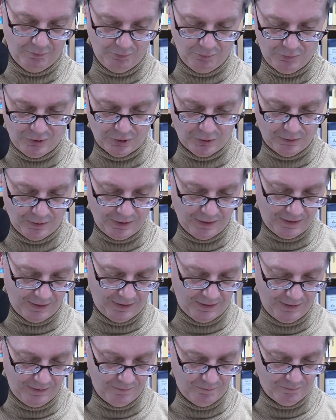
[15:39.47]
showing
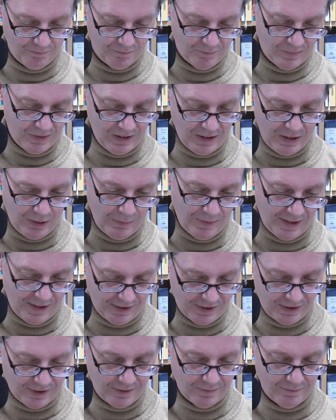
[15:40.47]
in the
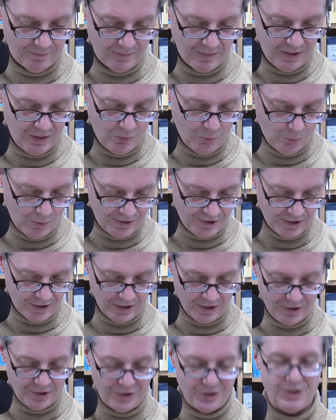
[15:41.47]
US, Western
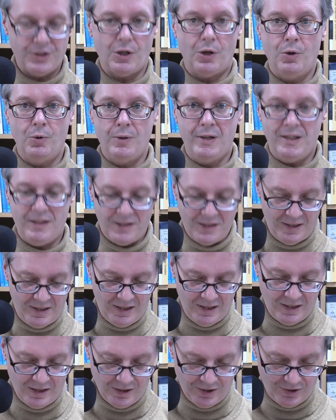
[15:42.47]
countries,
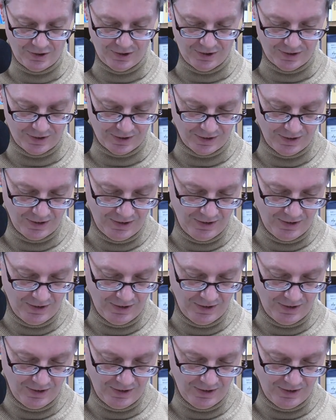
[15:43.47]
OECD countries,